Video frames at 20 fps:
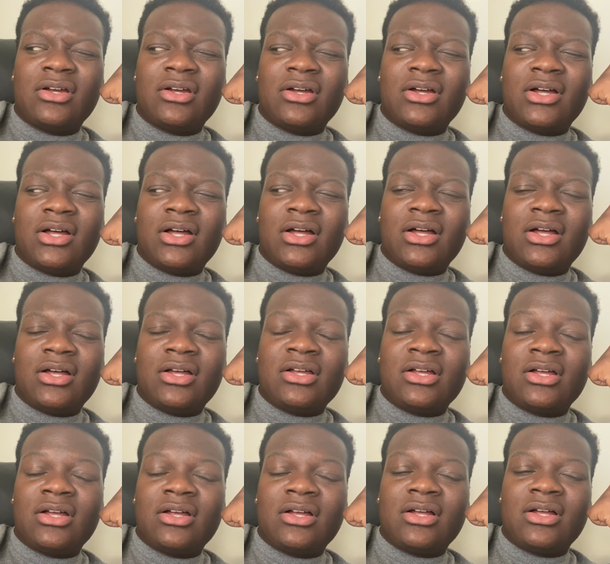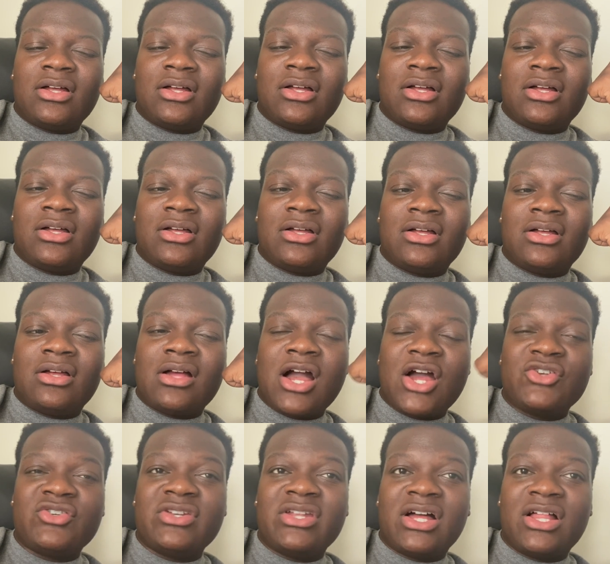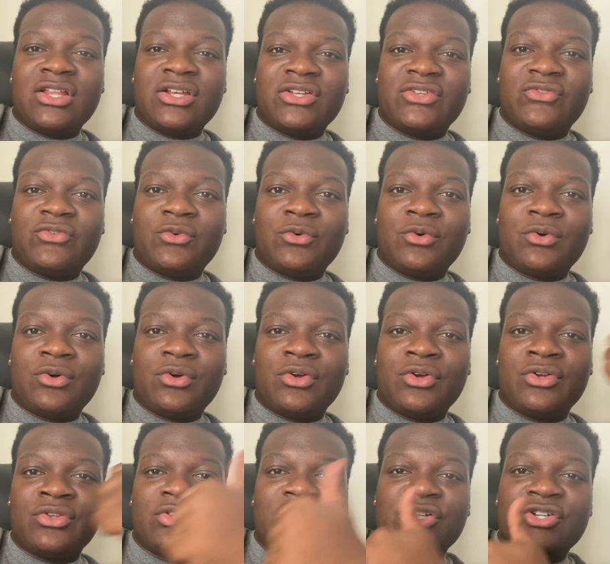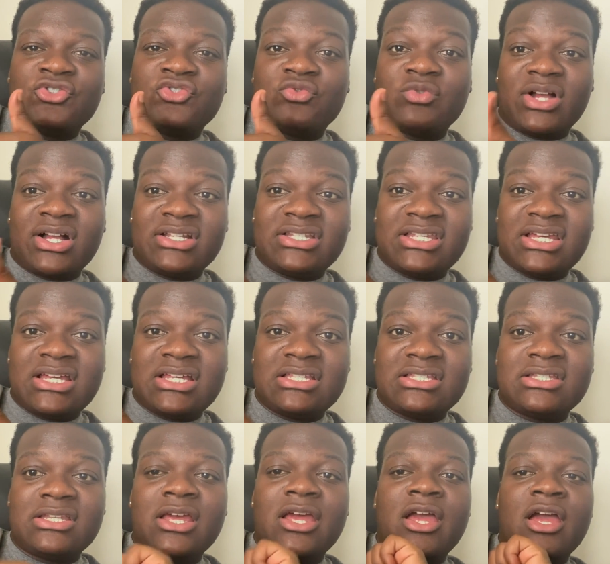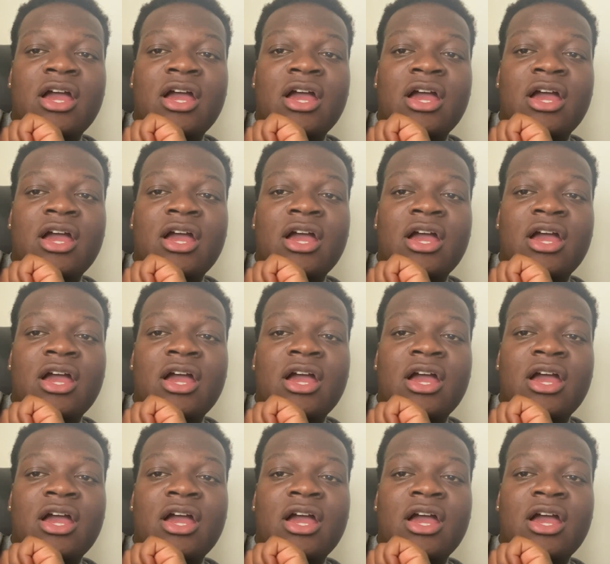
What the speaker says: $100 for the drug test.